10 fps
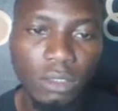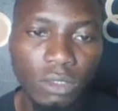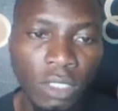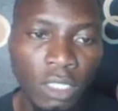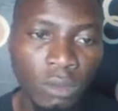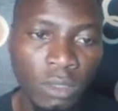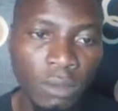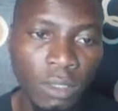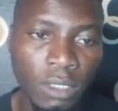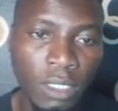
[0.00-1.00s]
So there are some
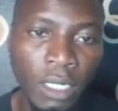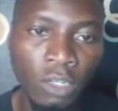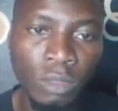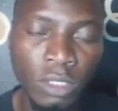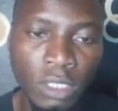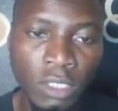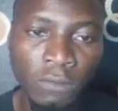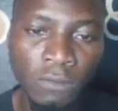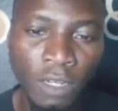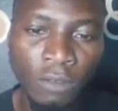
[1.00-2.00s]
keywords here that you'll be seeing
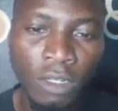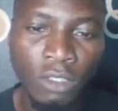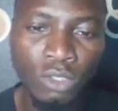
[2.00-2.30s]
on Fiverr.